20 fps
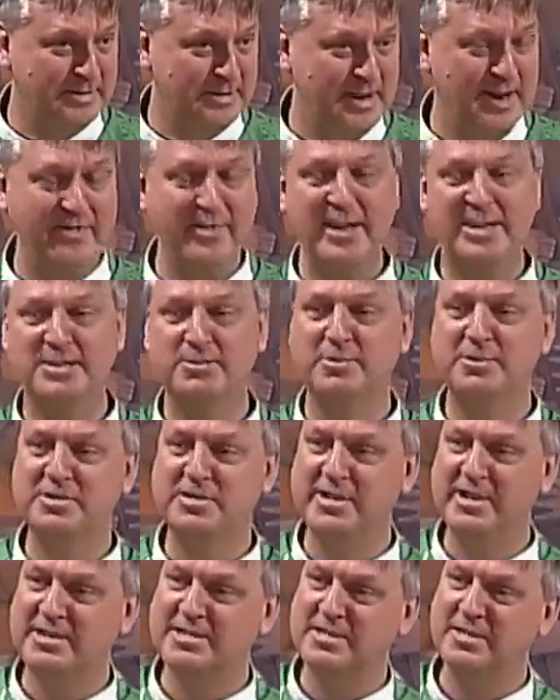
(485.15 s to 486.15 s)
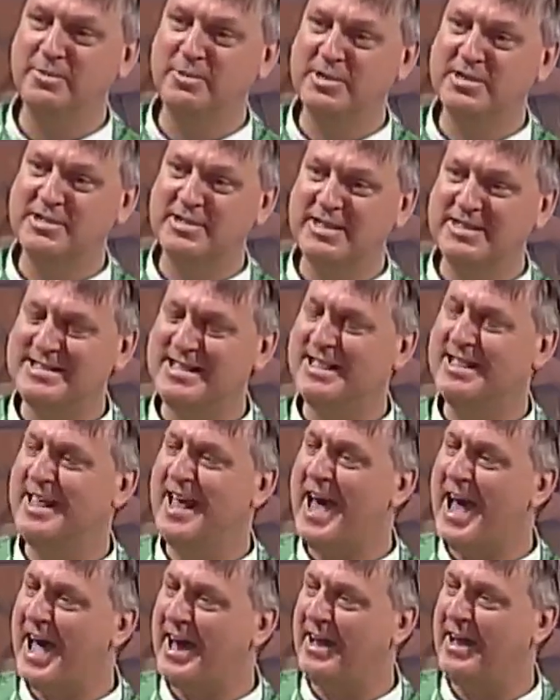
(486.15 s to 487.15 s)
And that's where C.S. Lewis says
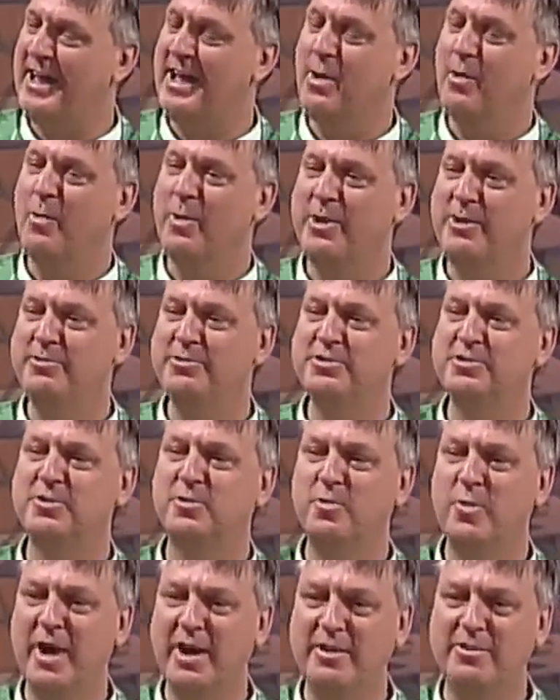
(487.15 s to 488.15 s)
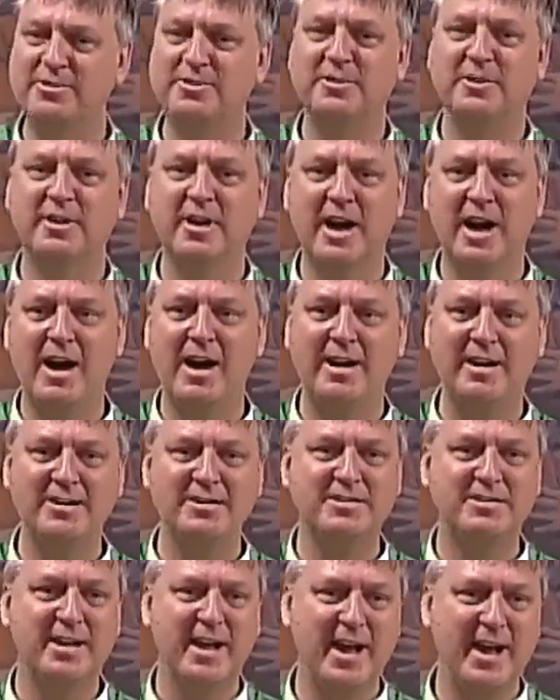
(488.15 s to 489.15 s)
that, when you surrender to God and
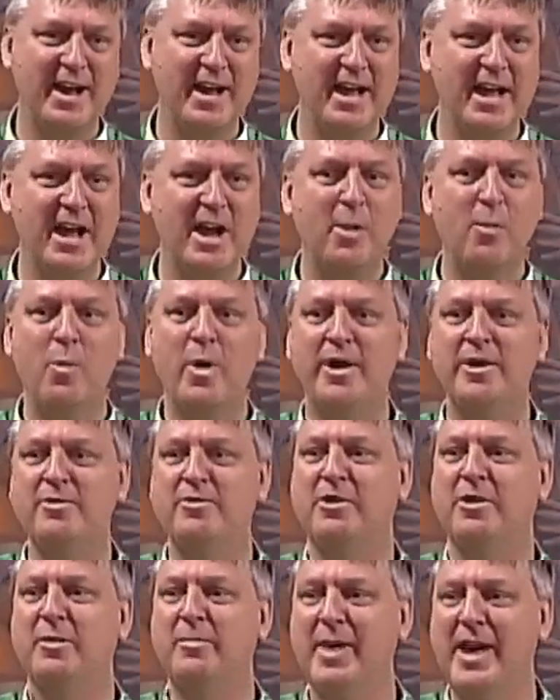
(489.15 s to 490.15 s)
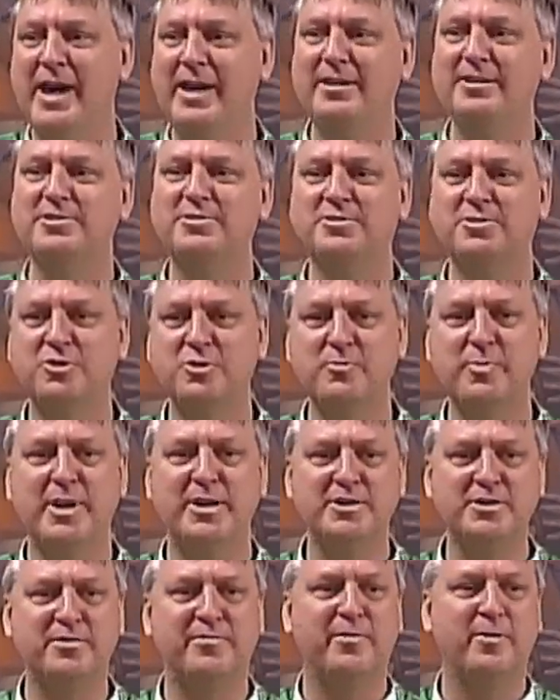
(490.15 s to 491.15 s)
say, what you command is too
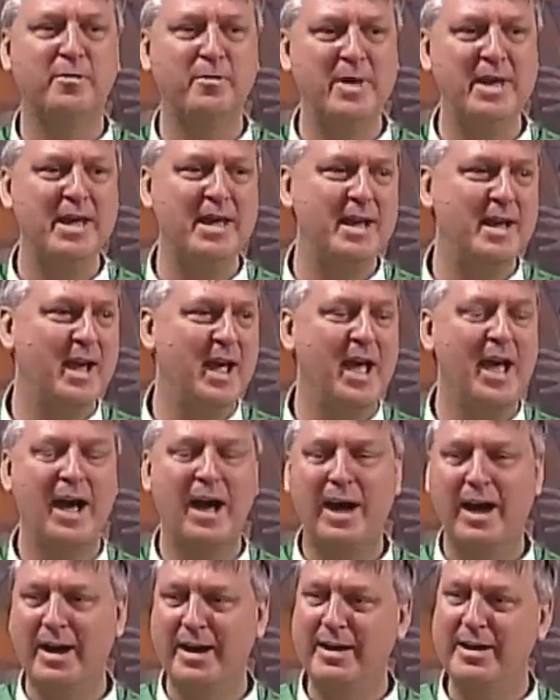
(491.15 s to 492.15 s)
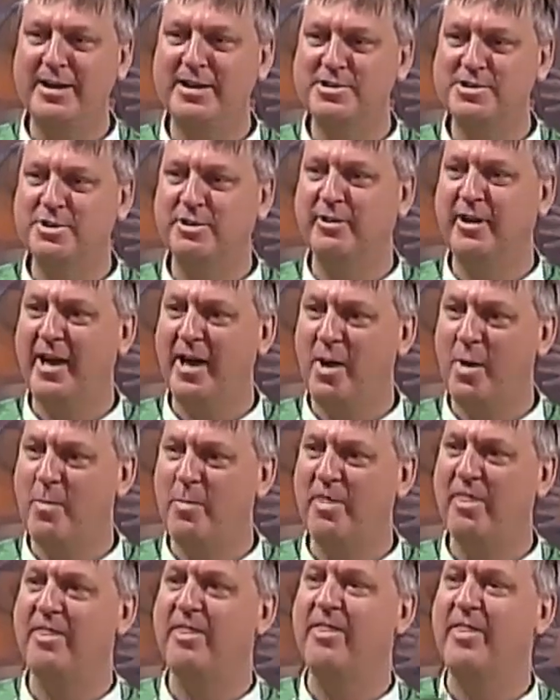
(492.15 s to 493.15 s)
much for me. I need your help.
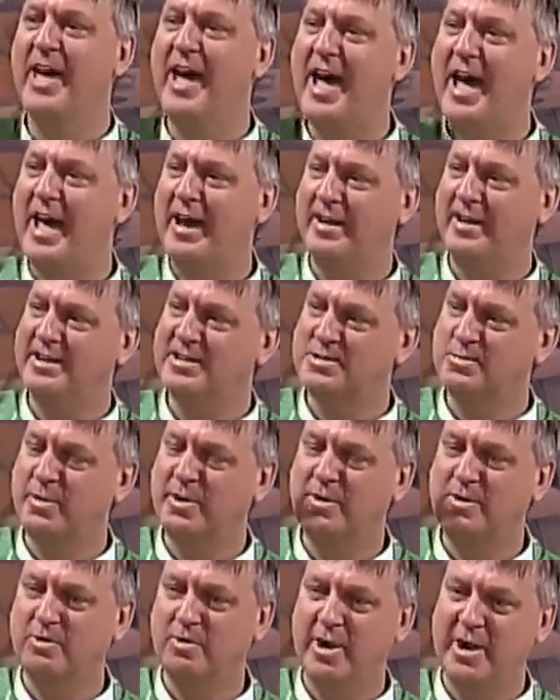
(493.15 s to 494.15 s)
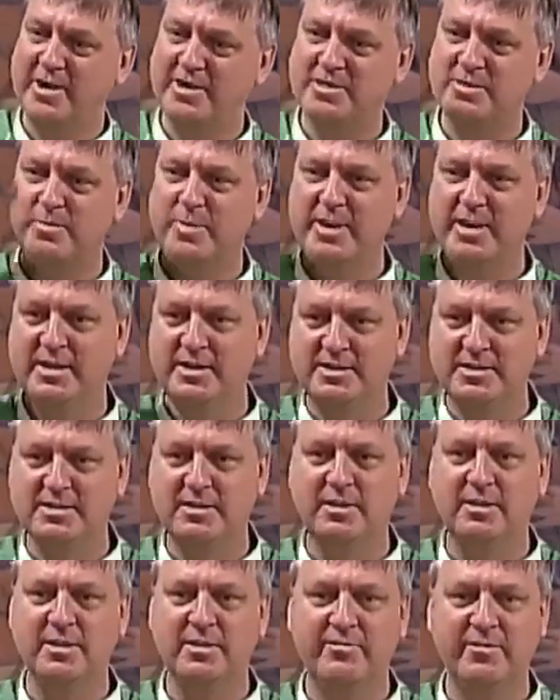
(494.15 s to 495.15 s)
That is when Christ begins to
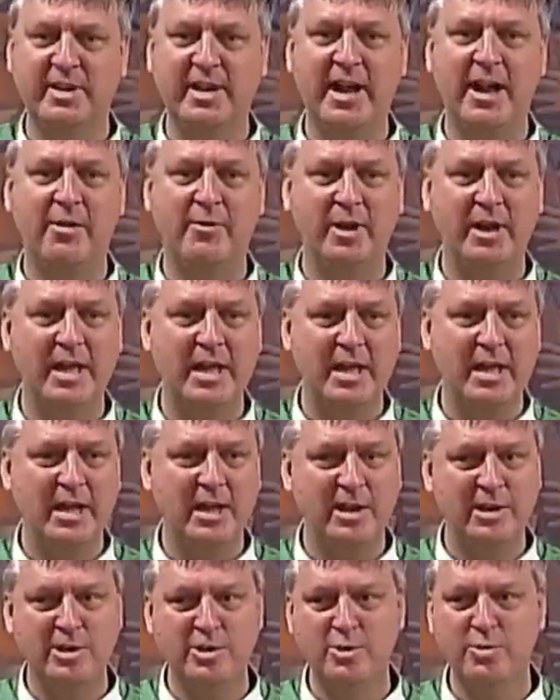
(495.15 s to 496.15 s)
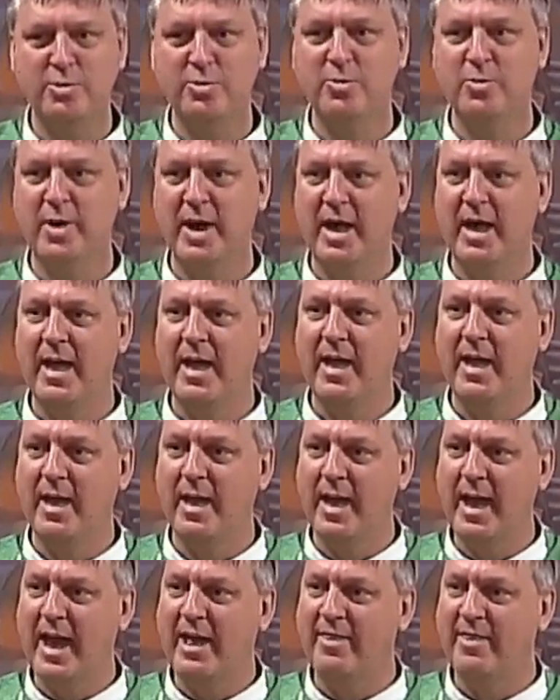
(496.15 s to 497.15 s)
live it out in you.
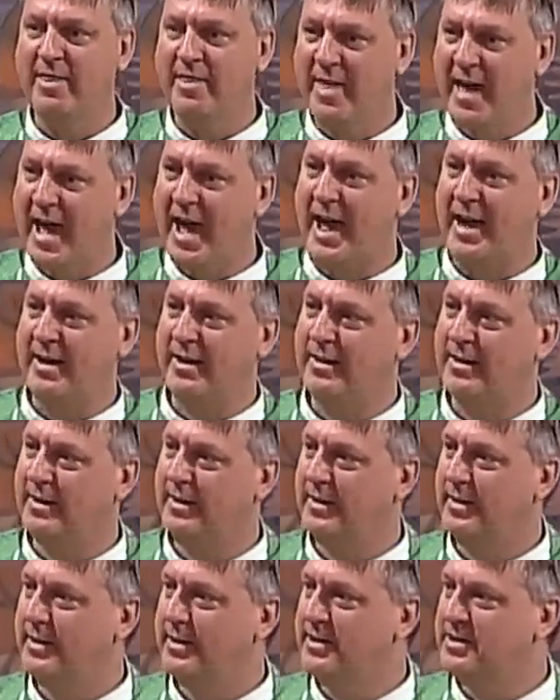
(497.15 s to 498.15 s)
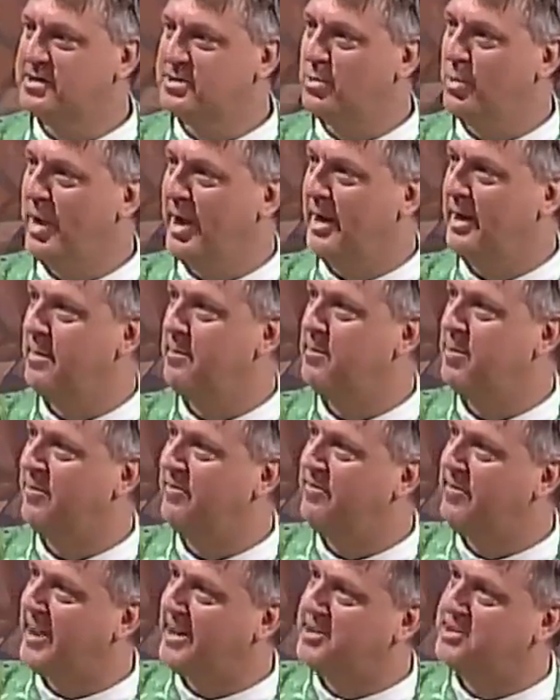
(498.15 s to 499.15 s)
And that is when
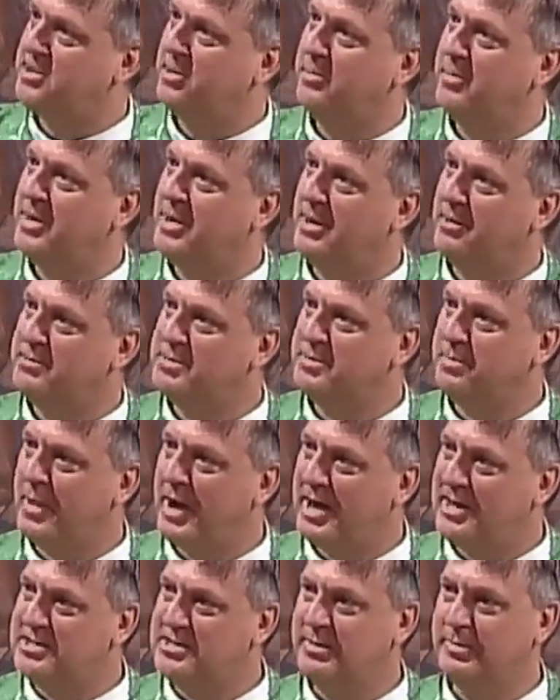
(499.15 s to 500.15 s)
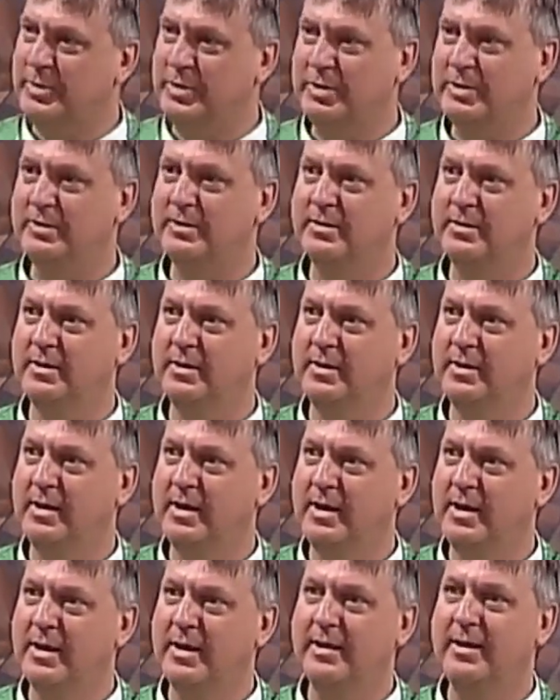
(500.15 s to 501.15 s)
perfection becomes possible,
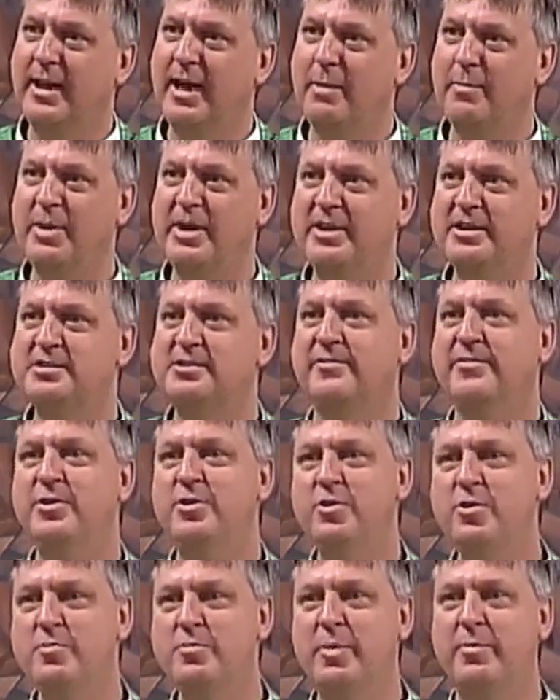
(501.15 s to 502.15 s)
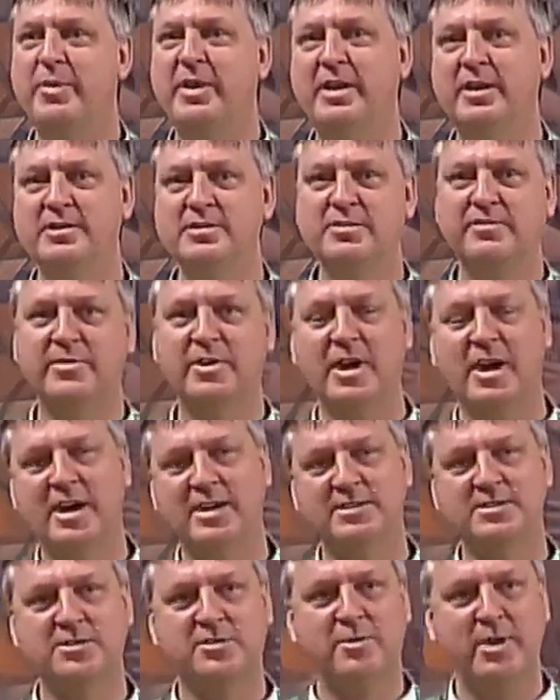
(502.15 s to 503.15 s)
not because of you, but because of
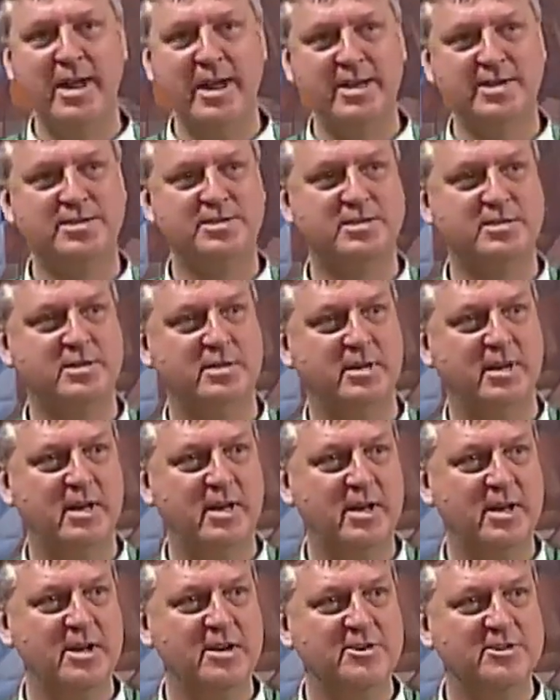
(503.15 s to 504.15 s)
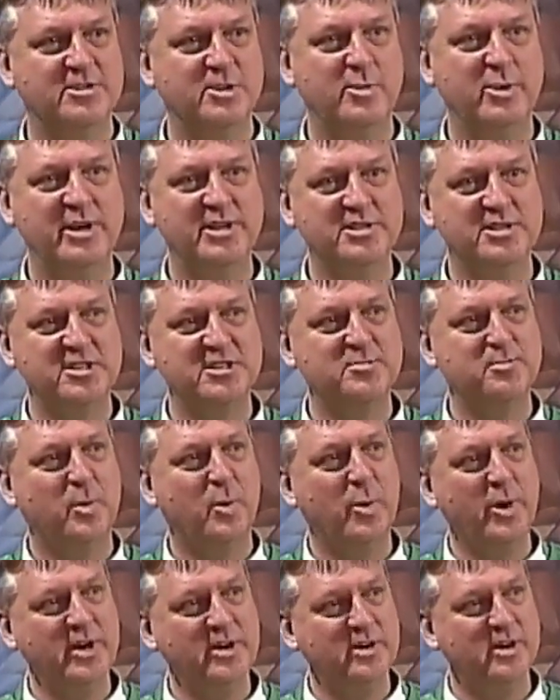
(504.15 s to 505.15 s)
God's grace. So it is this
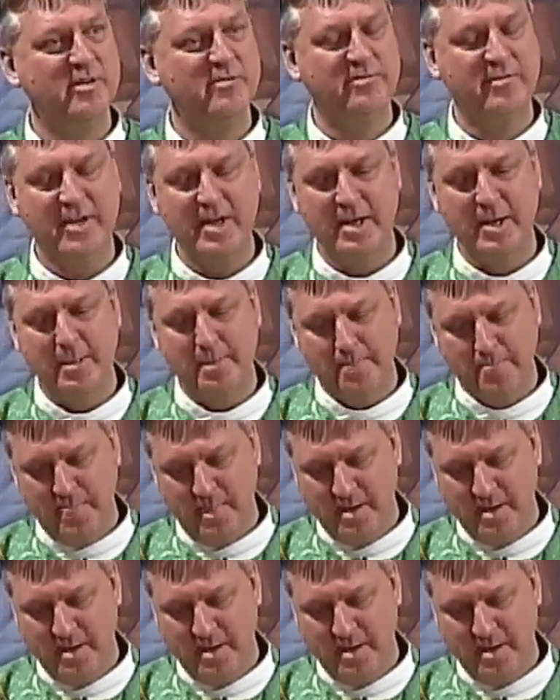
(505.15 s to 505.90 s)
point of